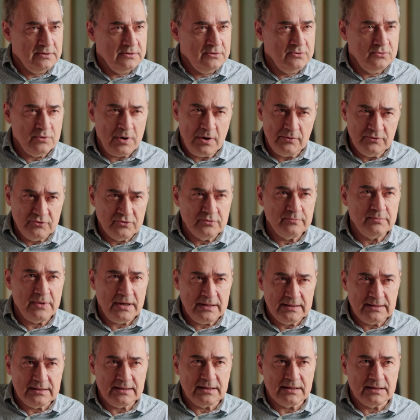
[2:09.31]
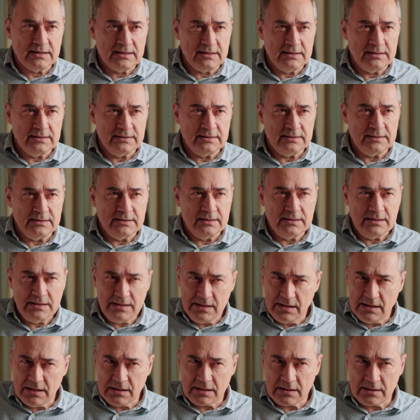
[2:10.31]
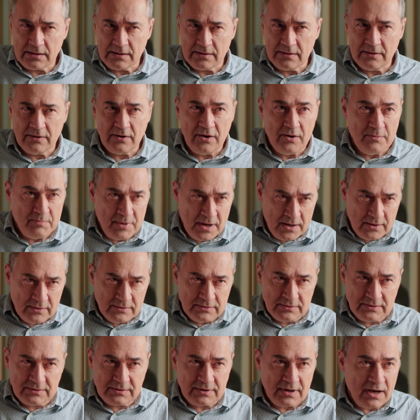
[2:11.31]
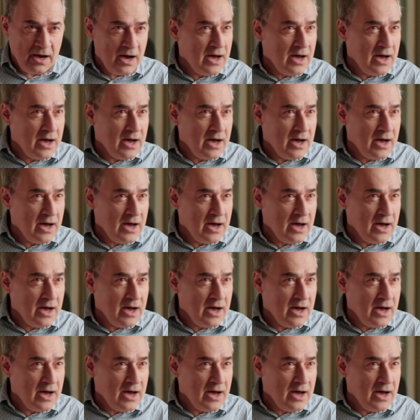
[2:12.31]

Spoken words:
you automatically hear about